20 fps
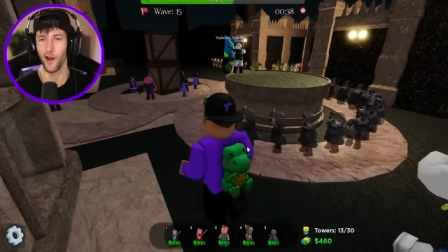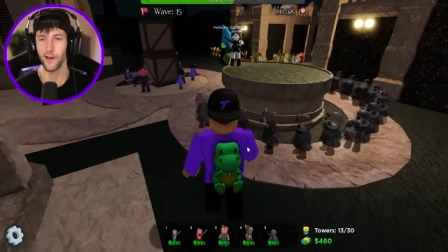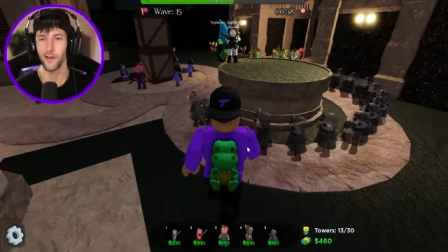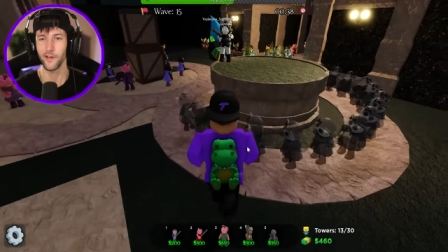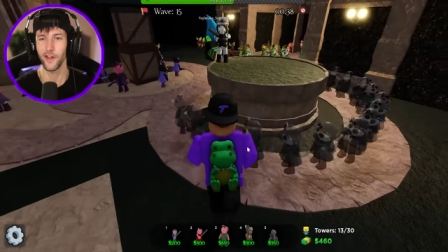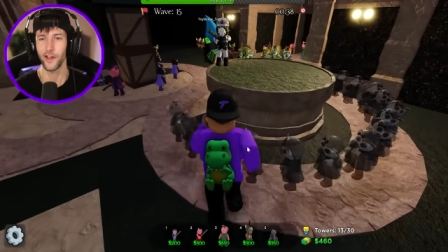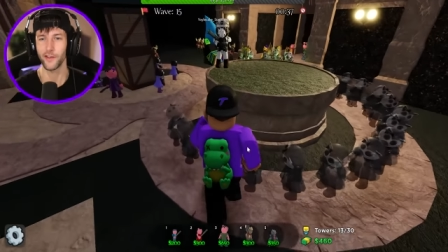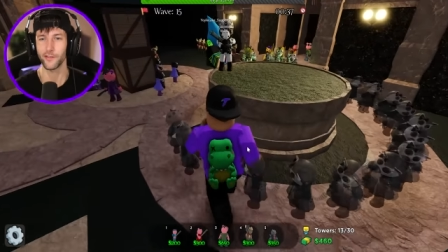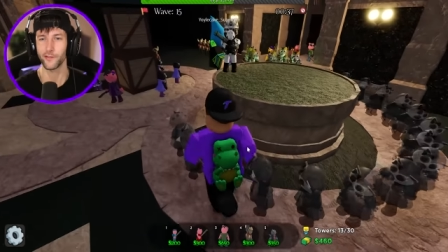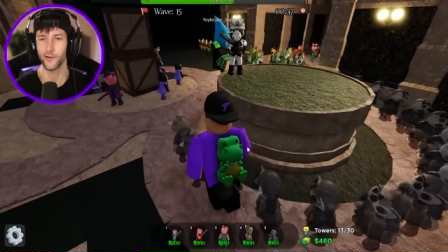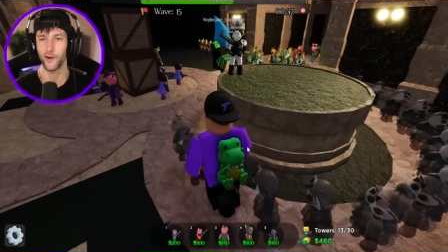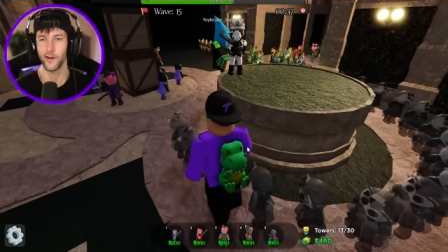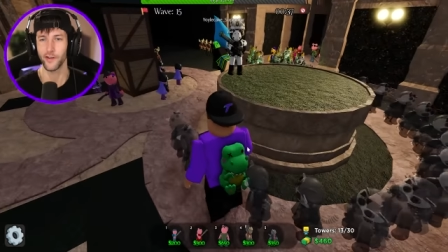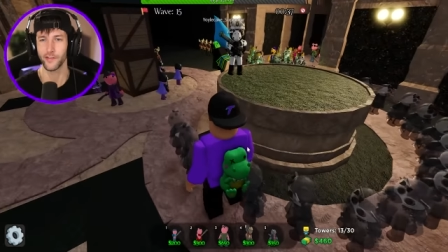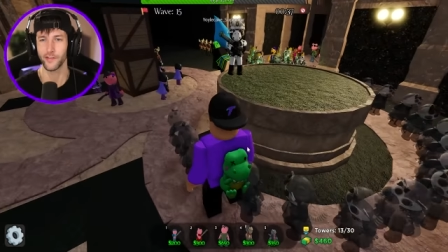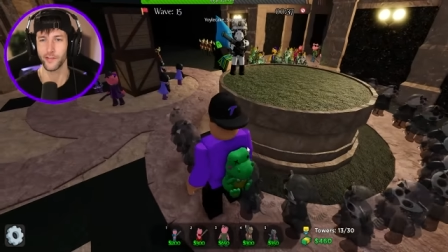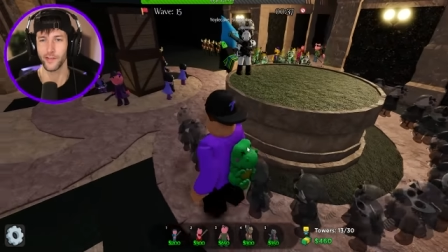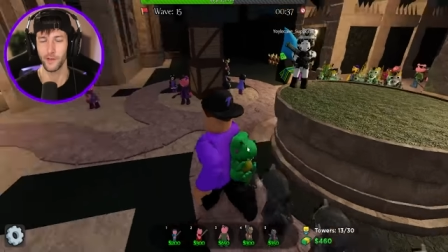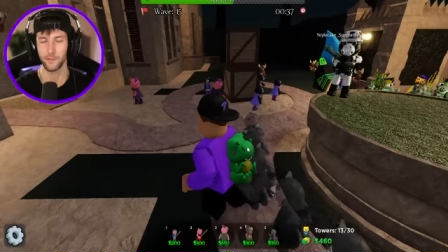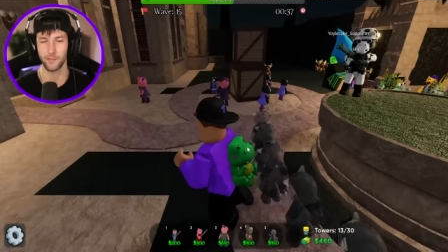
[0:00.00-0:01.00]
why are you guys trying
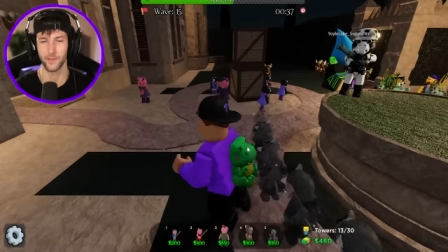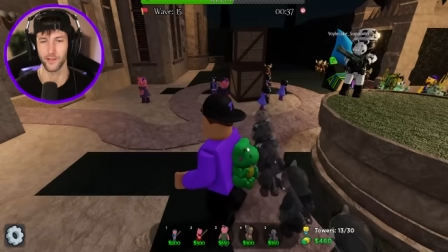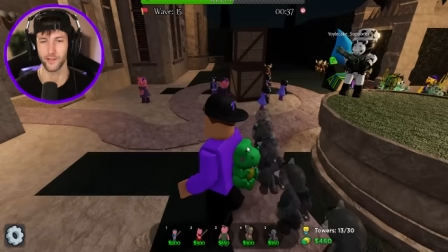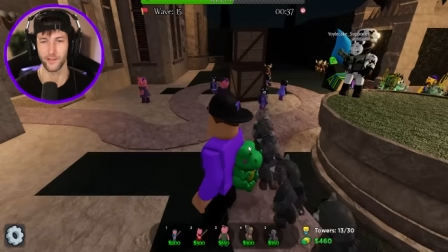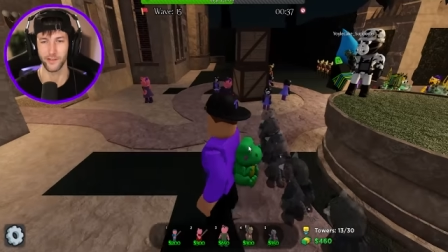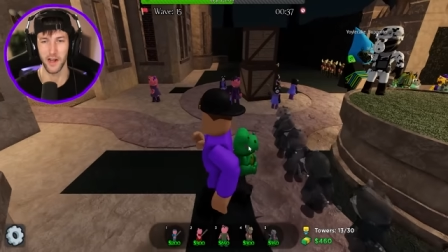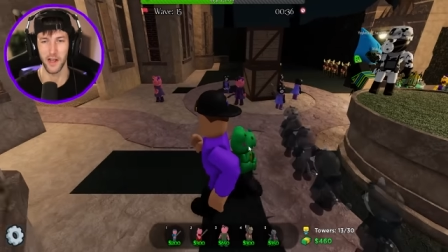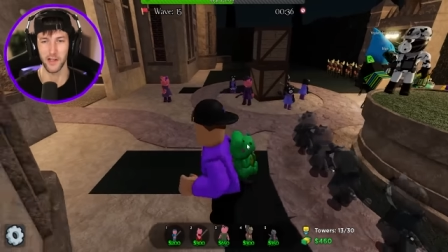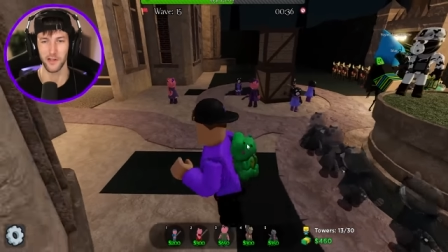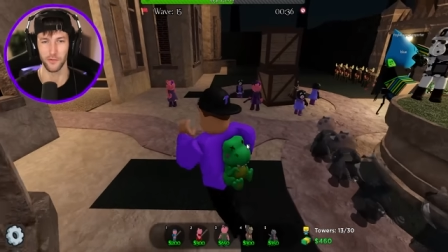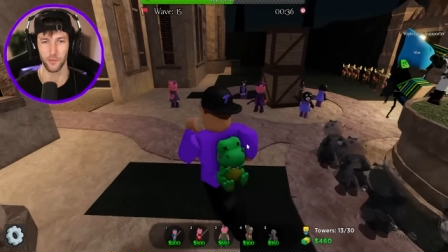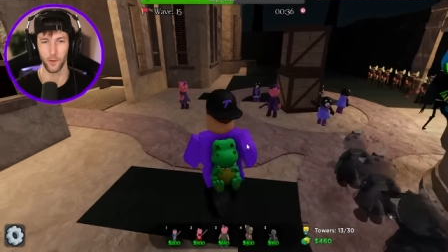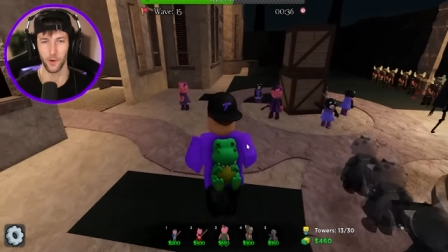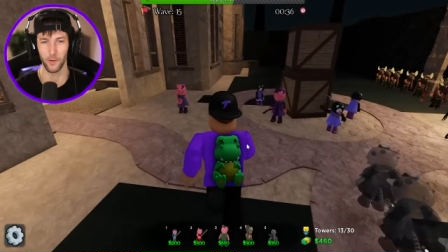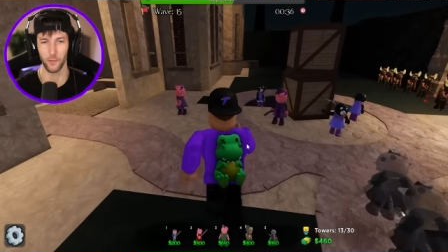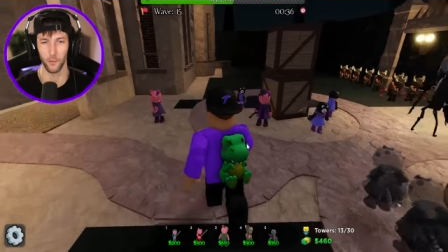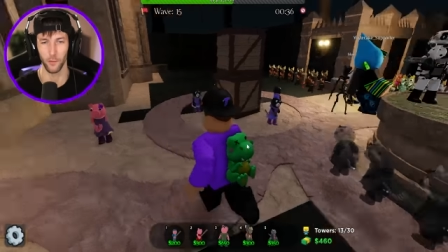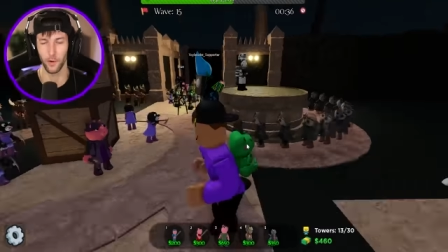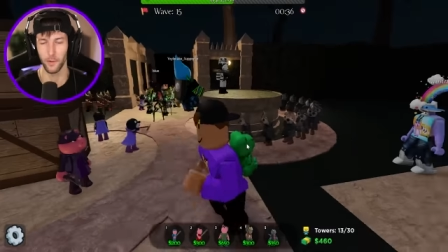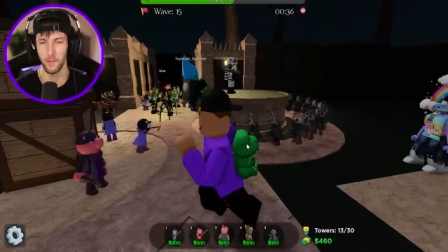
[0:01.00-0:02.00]
to skip the stage?
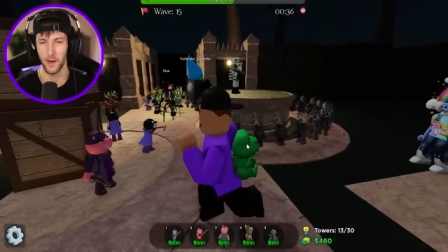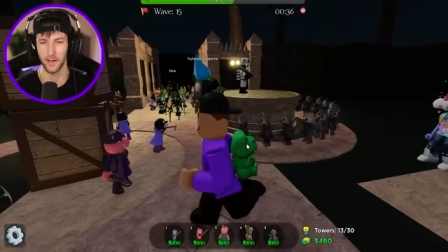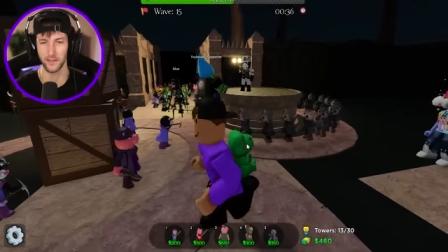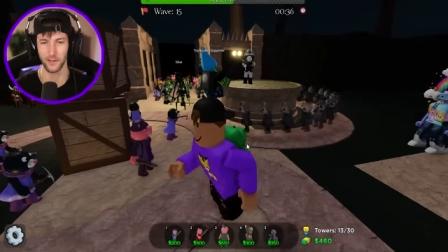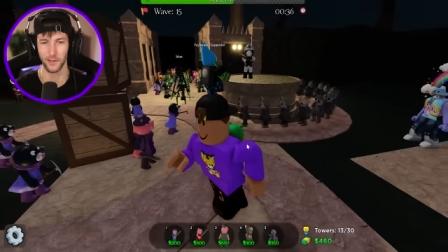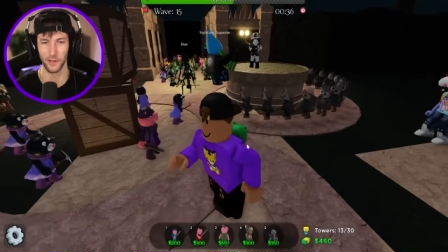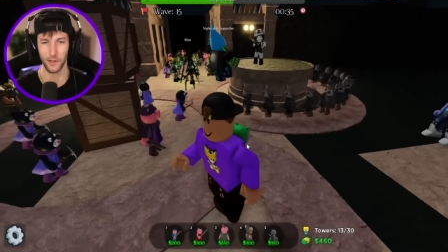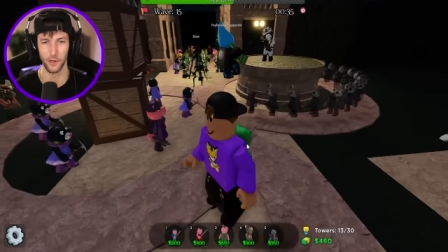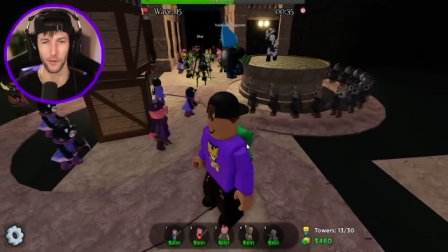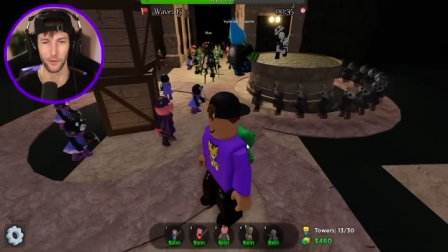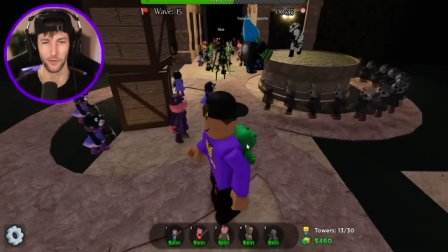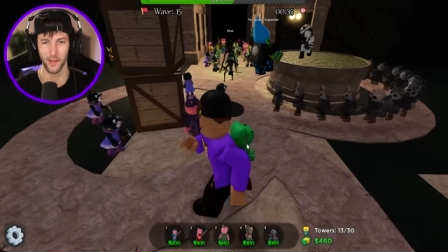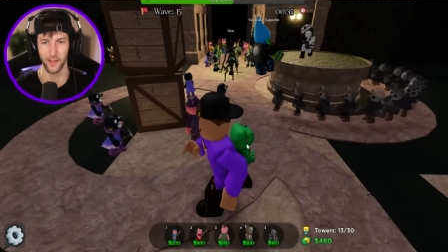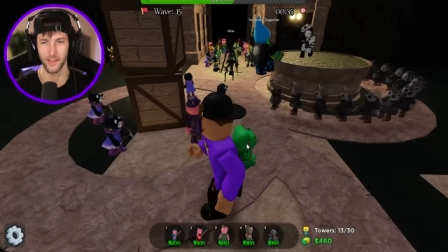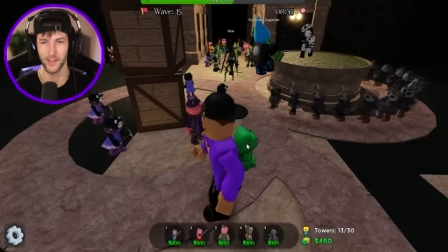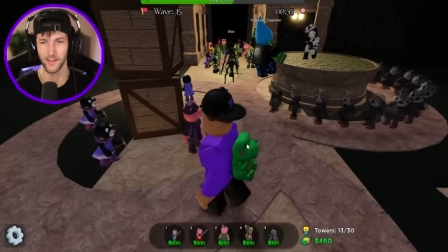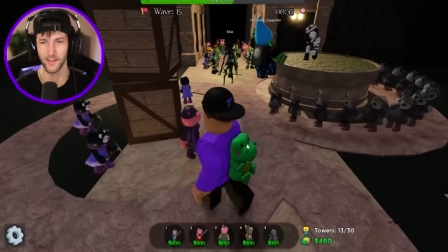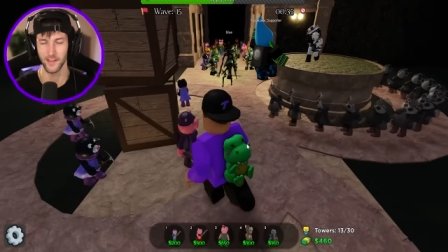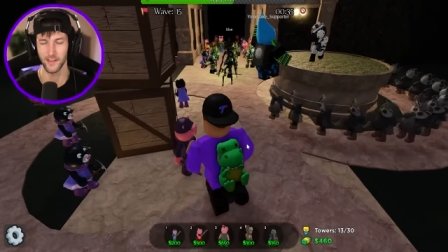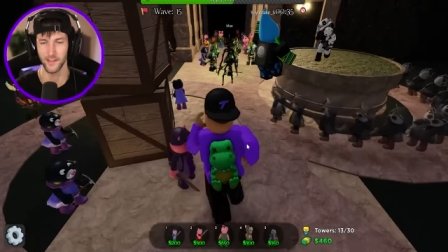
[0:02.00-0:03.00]
We're, we're about to lose. I
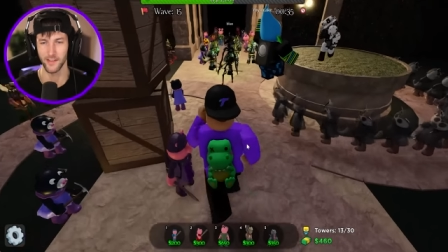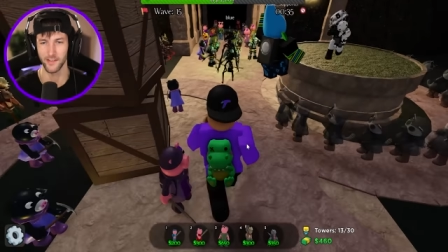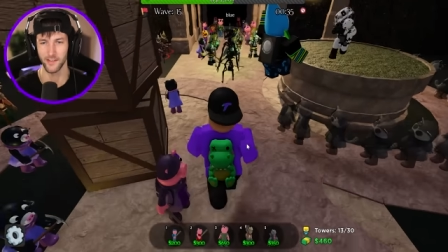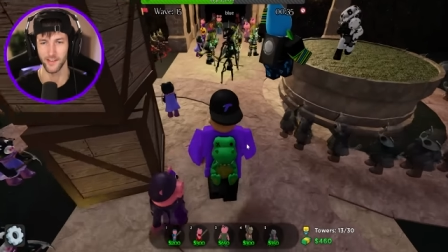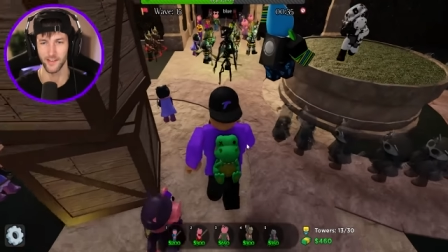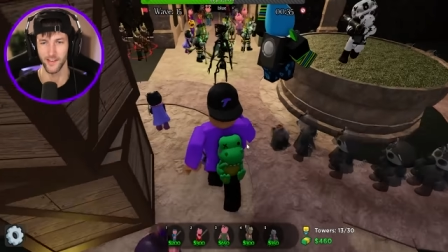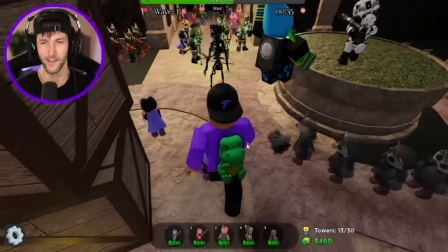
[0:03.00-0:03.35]
think that this